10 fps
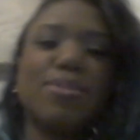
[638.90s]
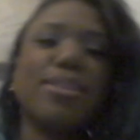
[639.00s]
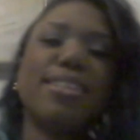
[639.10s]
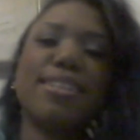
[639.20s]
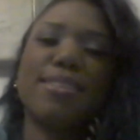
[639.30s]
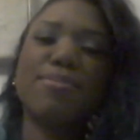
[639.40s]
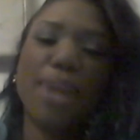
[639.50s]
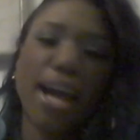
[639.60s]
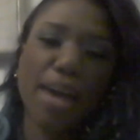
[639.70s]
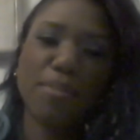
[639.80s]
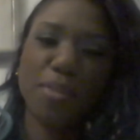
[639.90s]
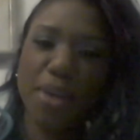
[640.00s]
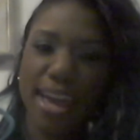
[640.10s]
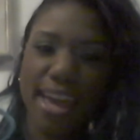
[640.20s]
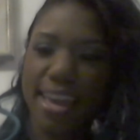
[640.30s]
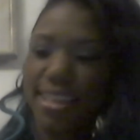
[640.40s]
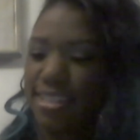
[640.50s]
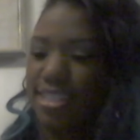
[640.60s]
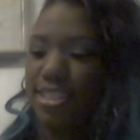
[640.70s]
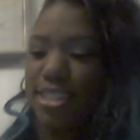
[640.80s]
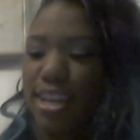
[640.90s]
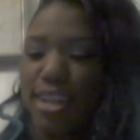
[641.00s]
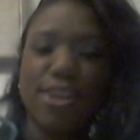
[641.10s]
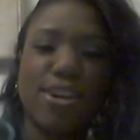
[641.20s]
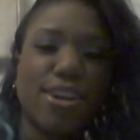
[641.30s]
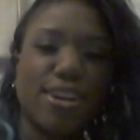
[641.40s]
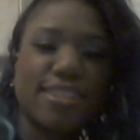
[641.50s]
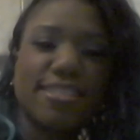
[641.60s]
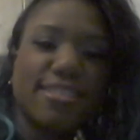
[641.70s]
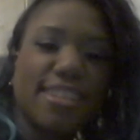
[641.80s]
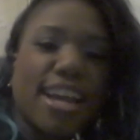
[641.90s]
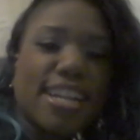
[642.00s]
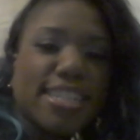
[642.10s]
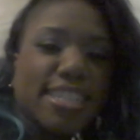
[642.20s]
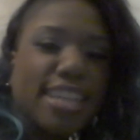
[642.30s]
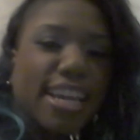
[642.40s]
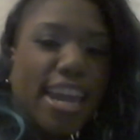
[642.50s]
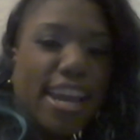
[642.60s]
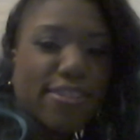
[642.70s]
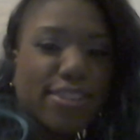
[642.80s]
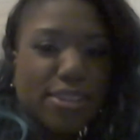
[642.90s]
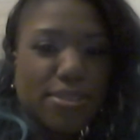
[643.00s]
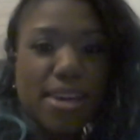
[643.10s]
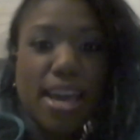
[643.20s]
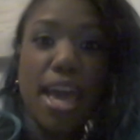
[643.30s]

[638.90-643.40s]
sweet mom way that's just like, oh, I need to take care of you.